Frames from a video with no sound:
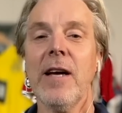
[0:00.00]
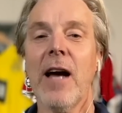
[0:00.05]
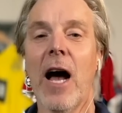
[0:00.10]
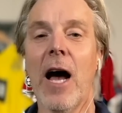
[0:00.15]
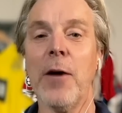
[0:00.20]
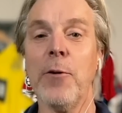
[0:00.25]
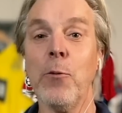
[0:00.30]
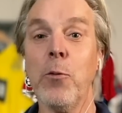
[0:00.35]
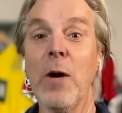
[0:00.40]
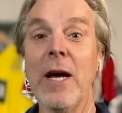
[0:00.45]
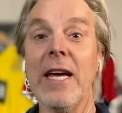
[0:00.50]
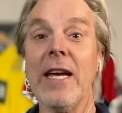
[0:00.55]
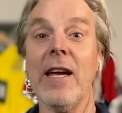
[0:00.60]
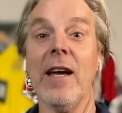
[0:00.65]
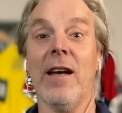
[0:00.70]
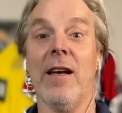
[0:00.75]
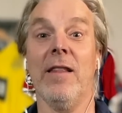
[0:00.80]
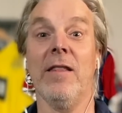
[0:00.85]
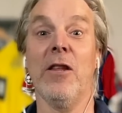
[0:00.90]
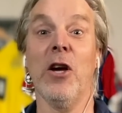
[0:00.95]
and
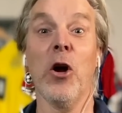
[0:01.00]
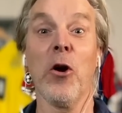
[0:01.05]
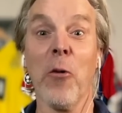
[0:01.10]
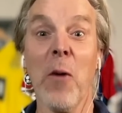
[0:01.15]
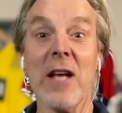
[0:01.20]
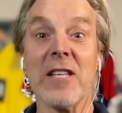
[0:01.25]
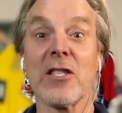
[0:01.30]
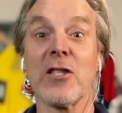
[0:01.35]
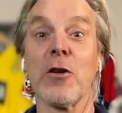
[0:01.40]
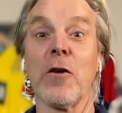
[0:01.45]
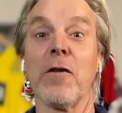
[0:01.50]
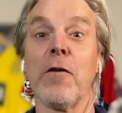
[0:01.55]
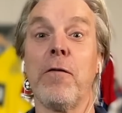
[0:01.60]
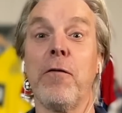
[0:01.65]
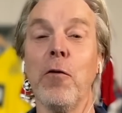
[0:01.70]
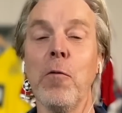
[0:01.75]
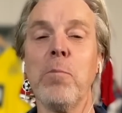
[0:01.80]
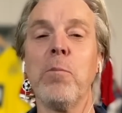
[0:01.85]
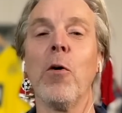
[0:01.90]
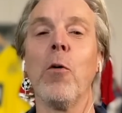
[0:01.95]
we, the rest of the
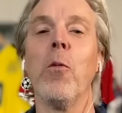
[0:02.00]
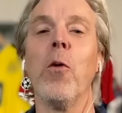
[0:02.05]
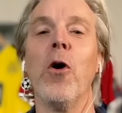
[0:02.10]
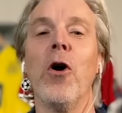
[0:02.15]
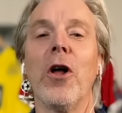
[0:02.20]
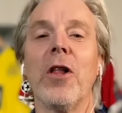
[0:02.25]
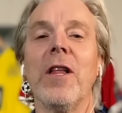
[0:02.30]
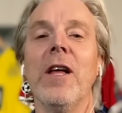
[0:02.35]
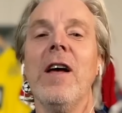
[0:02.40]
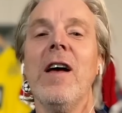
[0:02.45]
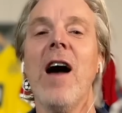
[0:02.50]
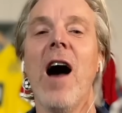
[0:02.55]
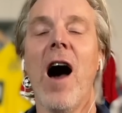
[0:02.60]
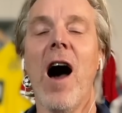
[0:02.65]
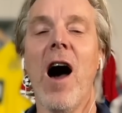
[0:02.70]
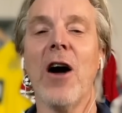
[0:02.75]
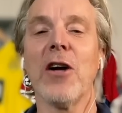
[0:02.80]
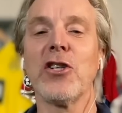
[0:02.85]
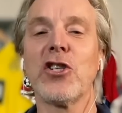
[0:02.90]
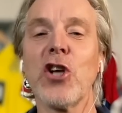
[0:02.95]
football world,
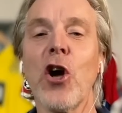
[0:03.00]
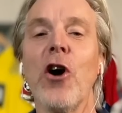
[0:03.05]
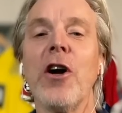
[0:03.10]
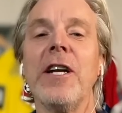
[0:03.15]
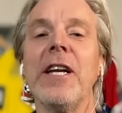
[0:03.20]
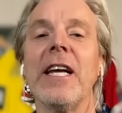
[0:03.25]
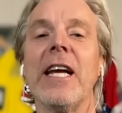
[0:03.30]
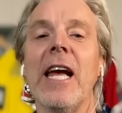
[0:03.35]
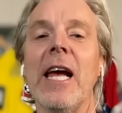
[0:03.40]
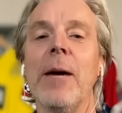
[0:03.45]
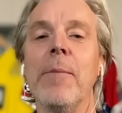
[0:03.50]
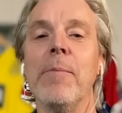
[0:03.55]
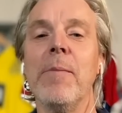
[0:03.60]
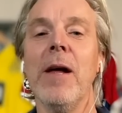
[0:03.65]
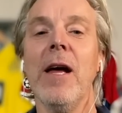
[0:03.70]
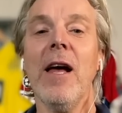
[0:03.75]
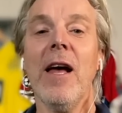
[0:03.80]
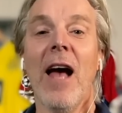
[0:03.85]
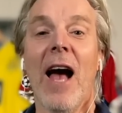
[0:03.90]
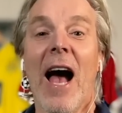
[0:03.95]
are joining him
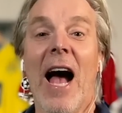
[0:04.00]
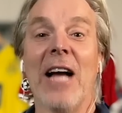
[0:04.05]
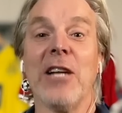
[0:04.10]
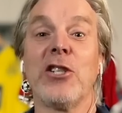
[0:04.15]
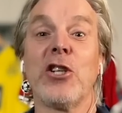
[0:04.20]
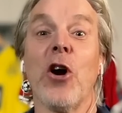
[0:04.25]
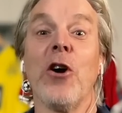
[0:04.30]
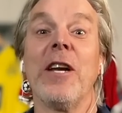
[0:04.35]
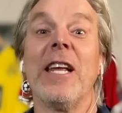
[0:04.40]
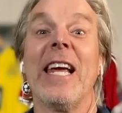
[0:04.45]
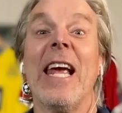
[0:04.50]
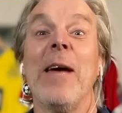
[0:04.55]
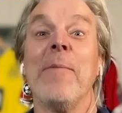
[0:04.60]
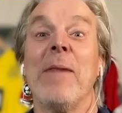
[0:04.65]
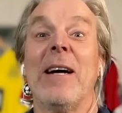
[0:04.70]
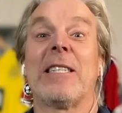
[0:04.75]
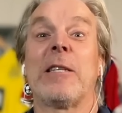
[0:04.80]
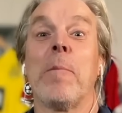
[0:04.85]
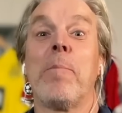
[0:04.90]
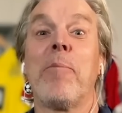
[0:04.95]
and joining
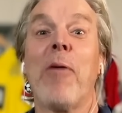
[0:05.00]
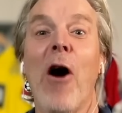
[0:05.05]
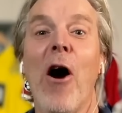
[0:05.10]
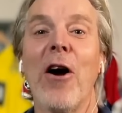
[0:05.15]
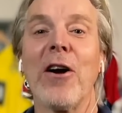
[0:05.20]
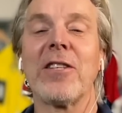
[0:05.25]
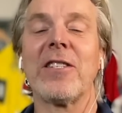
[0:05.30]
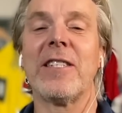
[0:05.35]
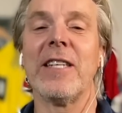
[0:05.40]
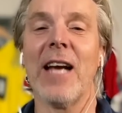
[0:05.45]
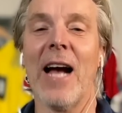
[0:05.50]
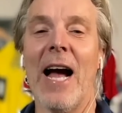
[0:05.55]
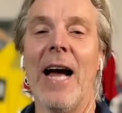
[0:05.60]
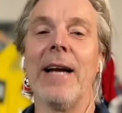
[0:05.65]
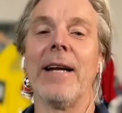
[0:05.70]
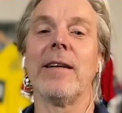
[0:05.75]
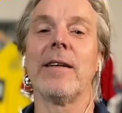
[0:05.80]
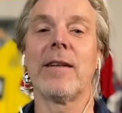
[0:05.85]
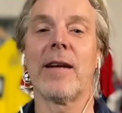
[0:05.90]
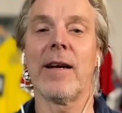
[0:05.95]
him at the party.
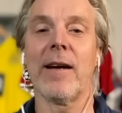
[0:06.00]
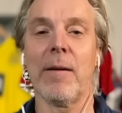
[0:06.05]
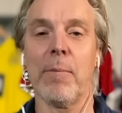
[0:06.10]
And